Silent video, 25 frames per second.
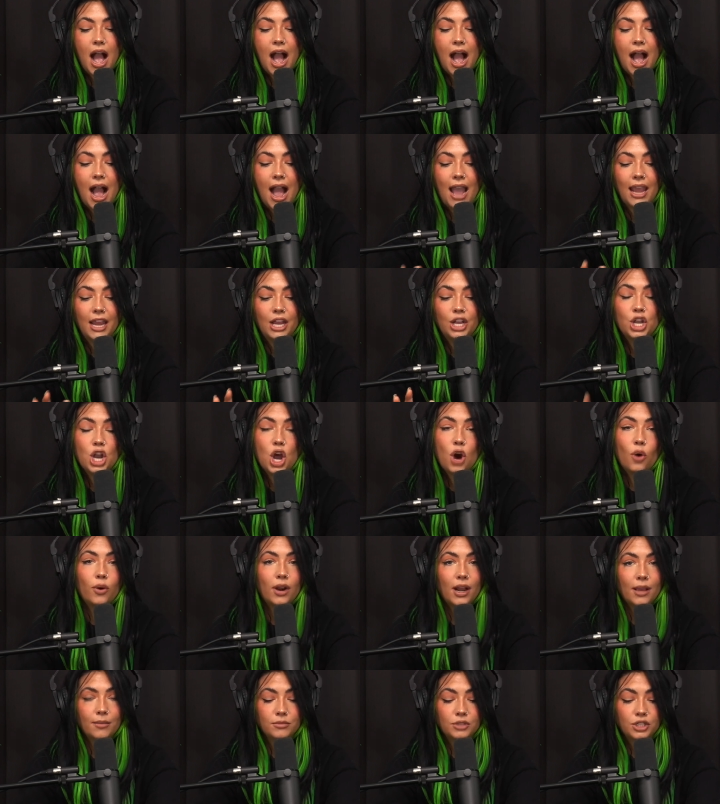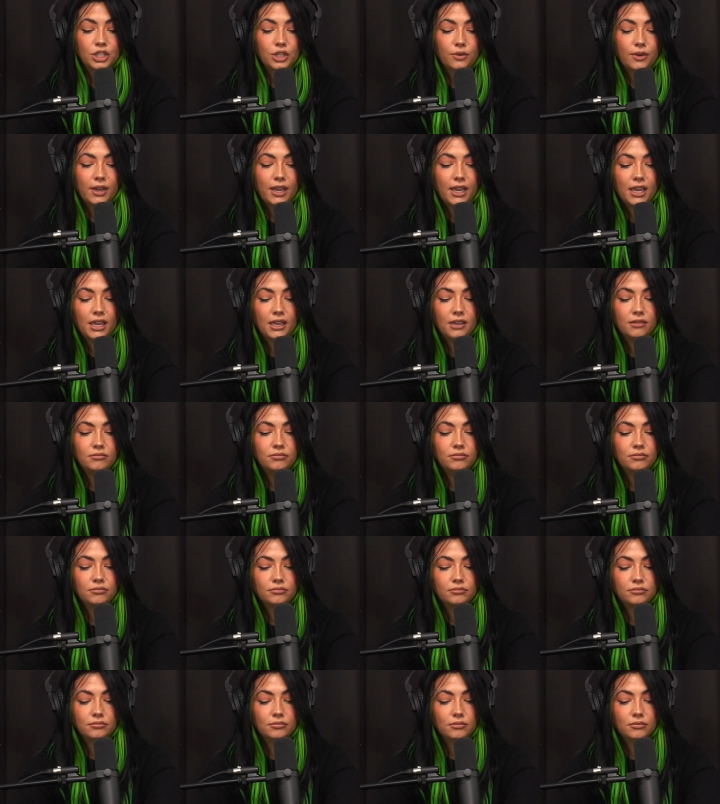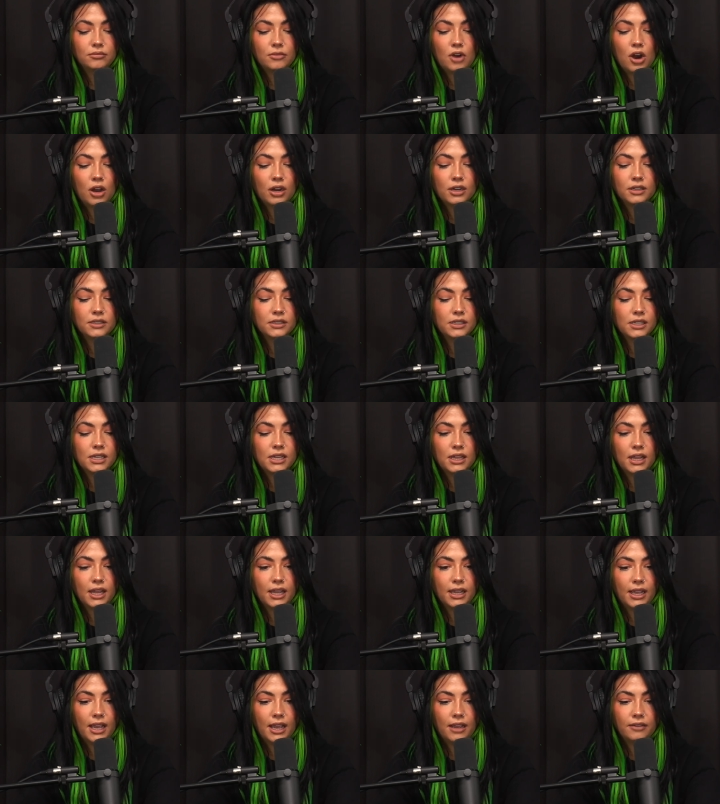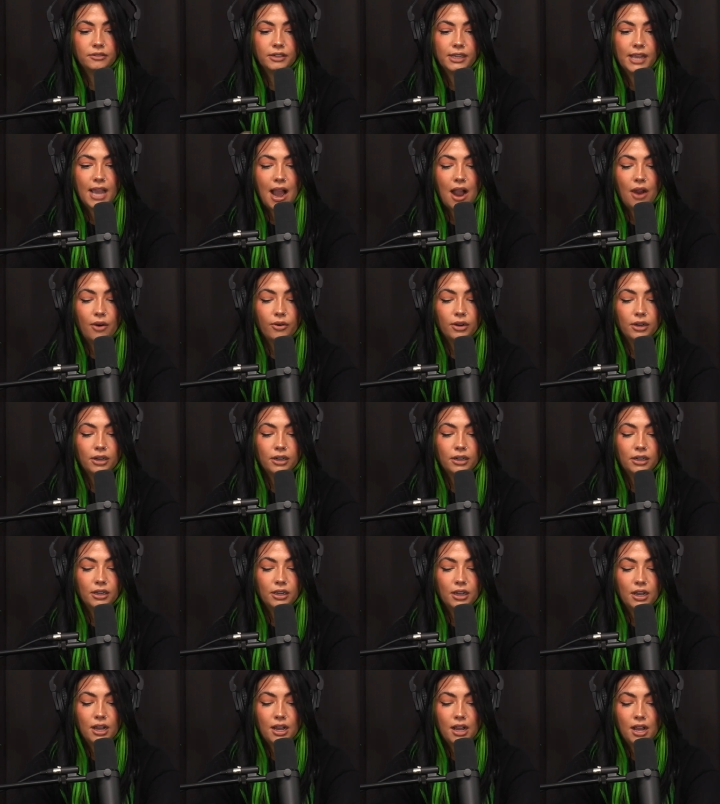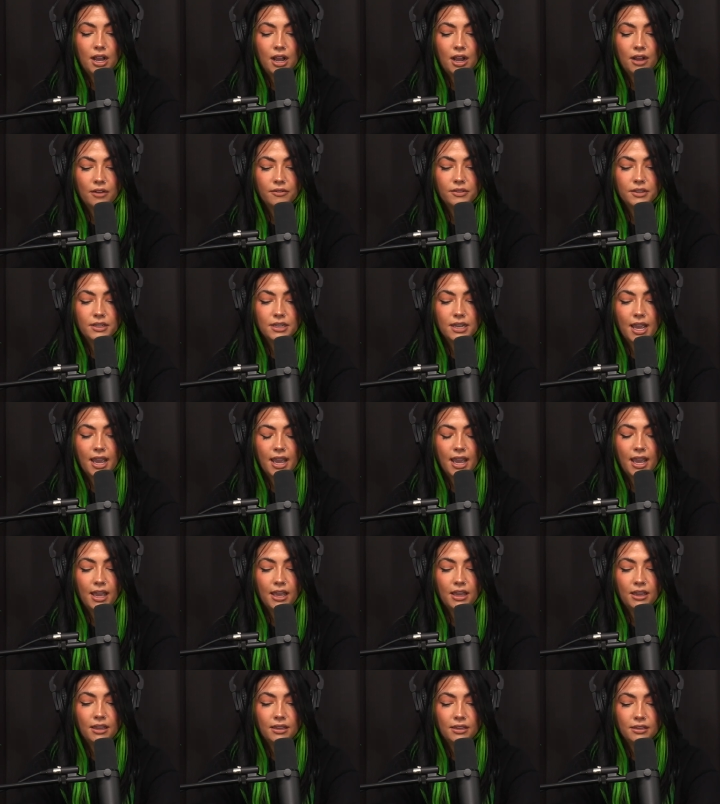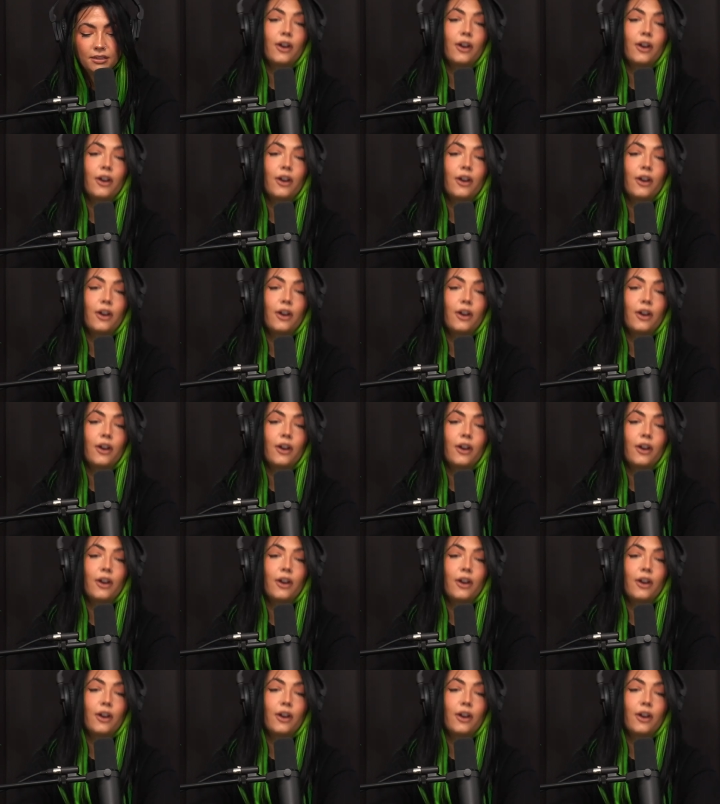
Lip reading: I know what I'm doing, honestly, like every hour of the day.